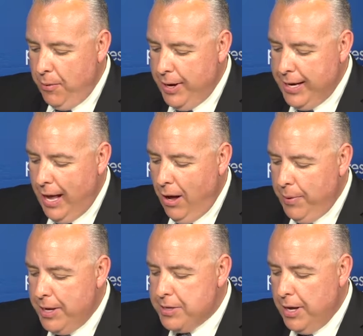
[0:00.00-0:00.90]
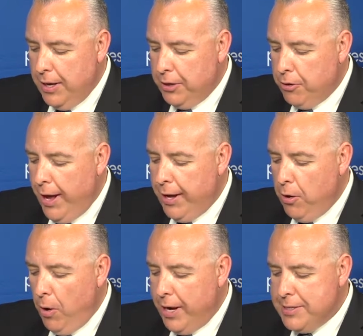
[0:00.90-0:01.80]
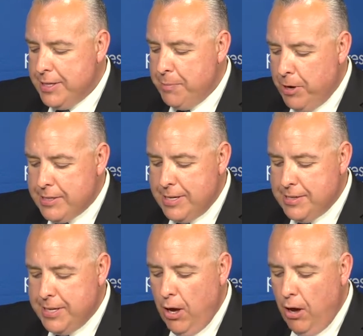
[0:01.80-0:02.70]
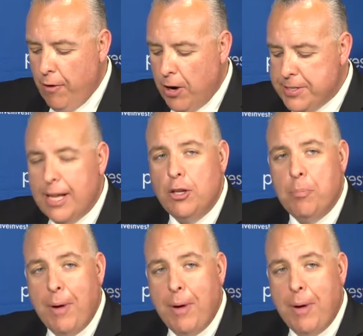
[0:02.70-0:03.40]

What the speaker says: right now is Greg Gorgas, the President and CEO of Artelo